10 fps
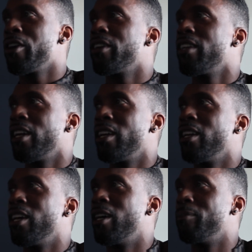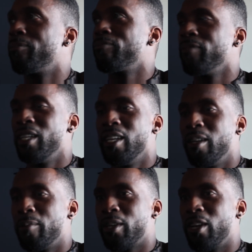and
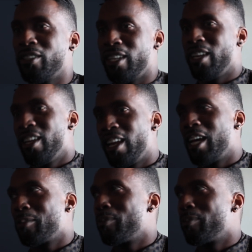because it has